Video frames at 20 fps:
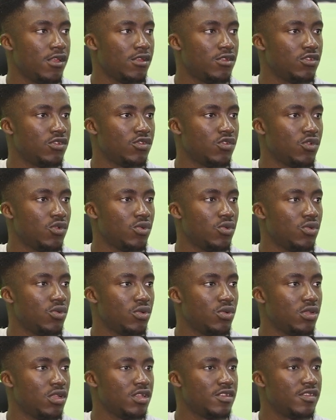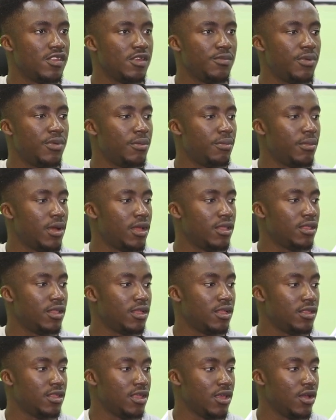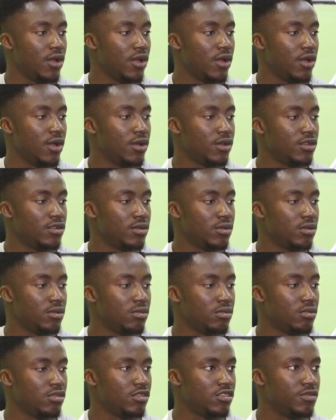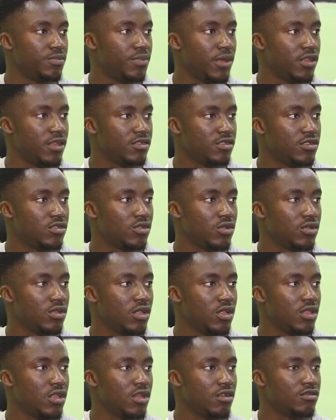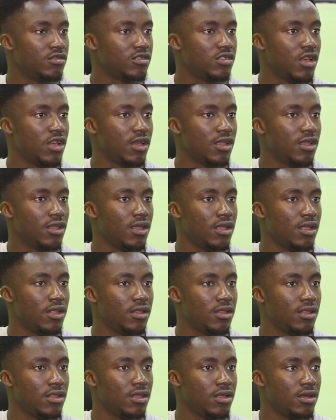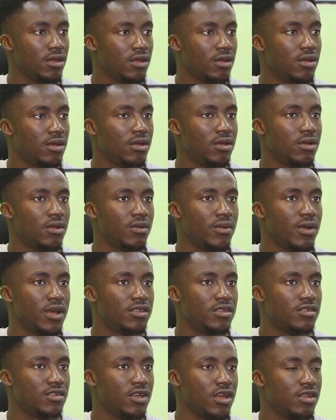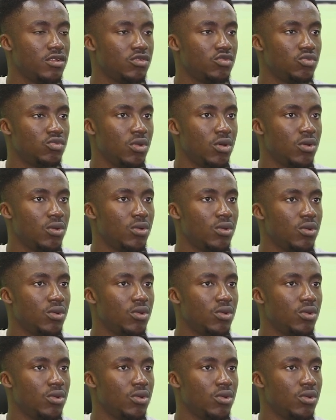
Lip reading: So let's keep in mind that there are spaces on the left side and the right side as well.